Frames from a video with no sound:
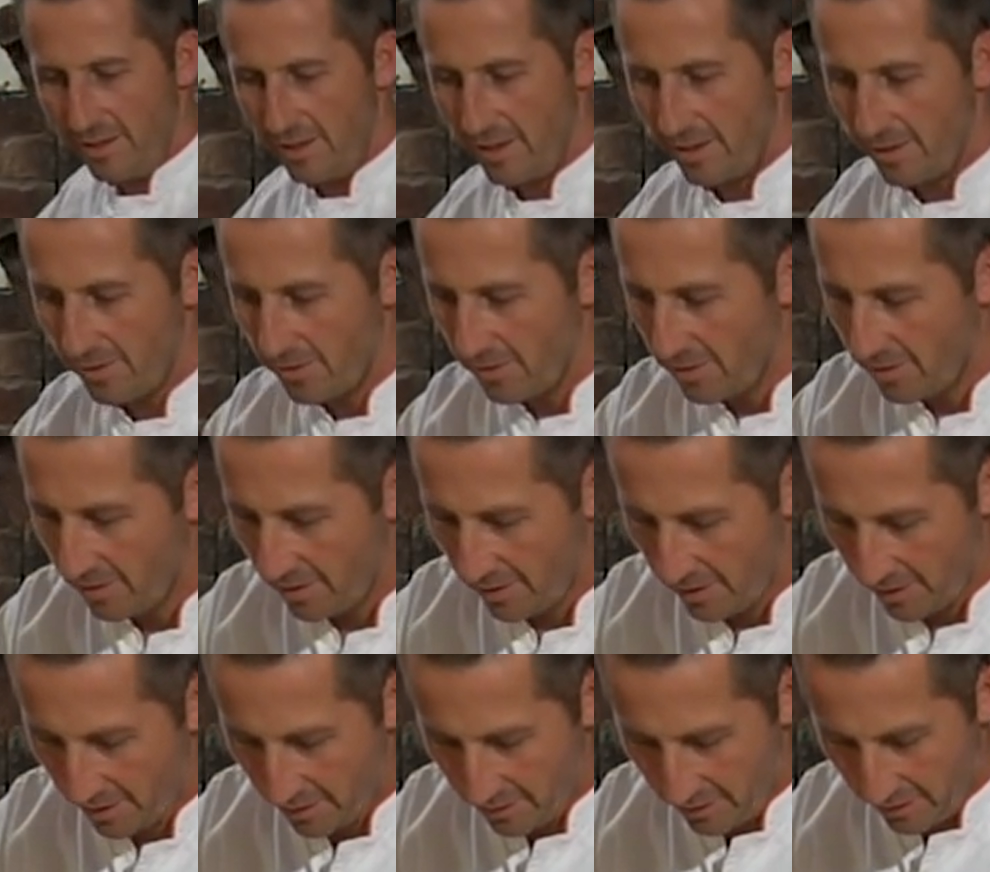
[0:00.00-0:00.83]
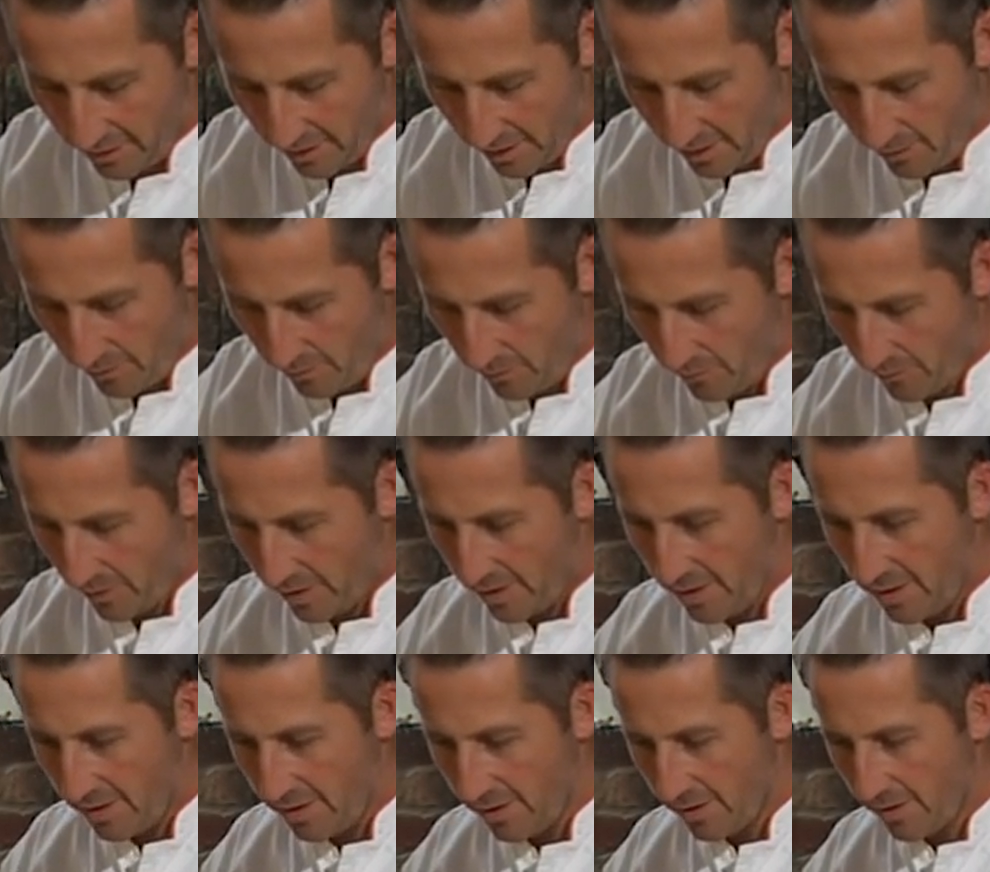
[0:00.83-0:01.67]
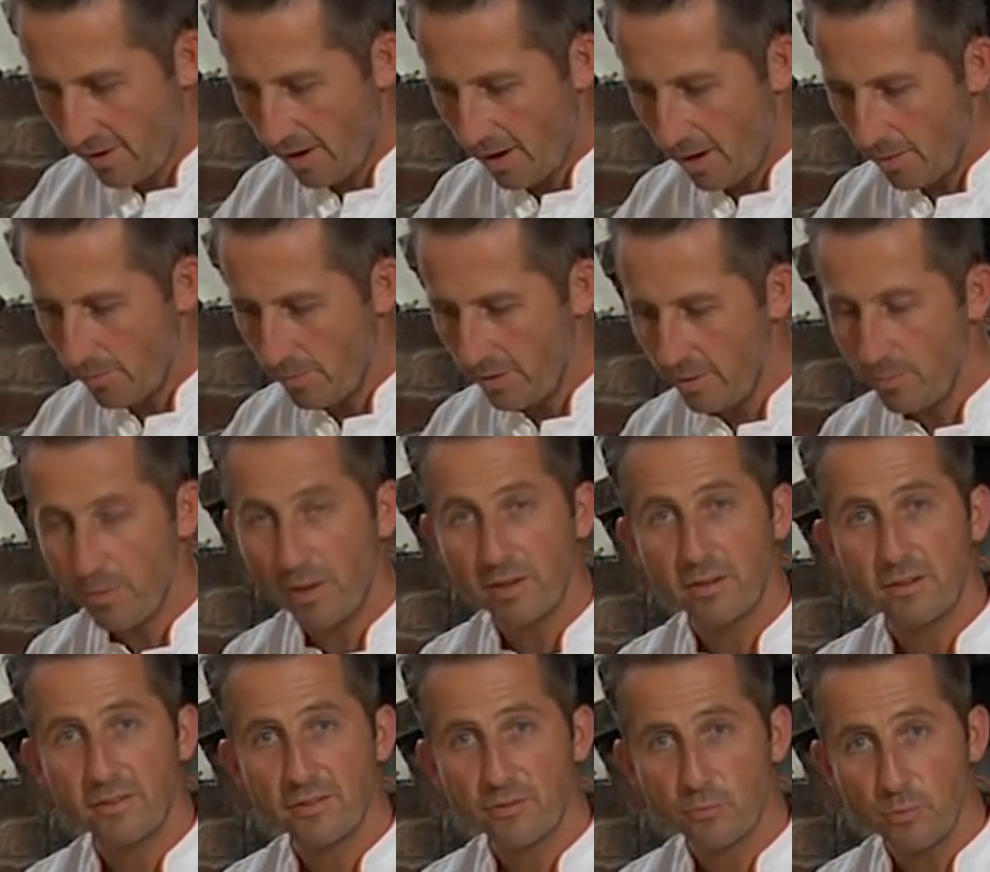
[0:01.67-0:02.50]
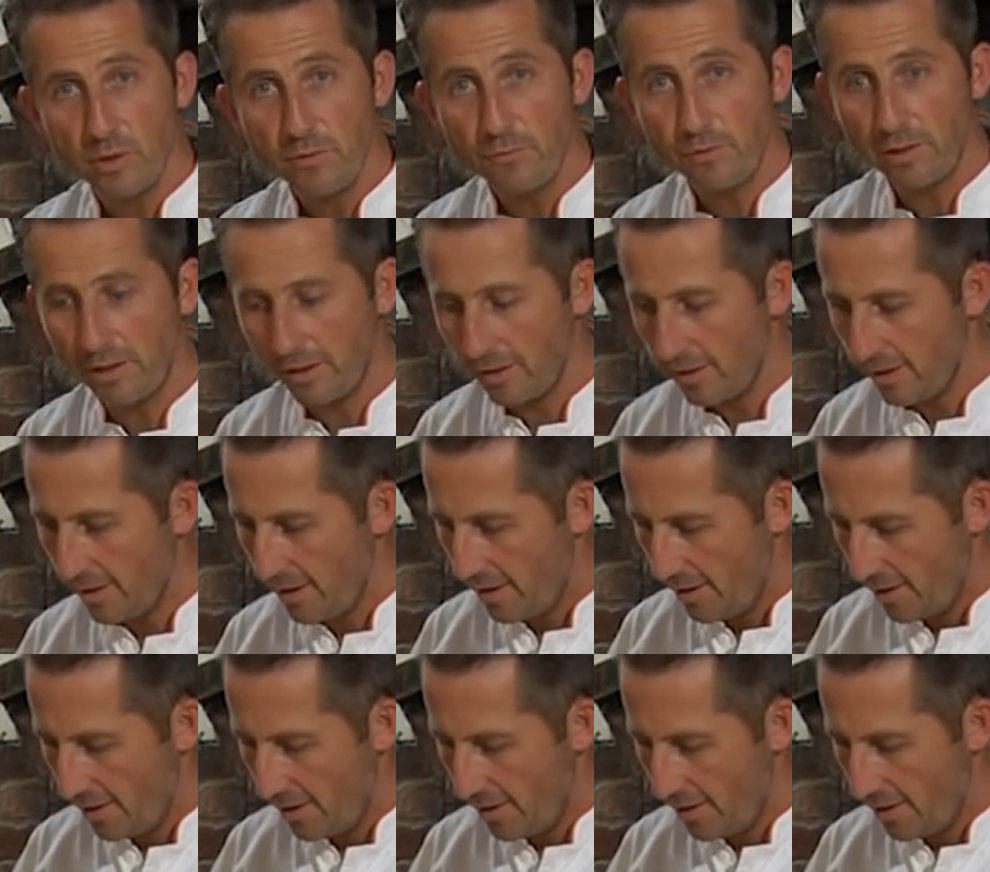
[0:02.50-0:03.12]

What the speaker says: here. And again, very calmly but swiftly,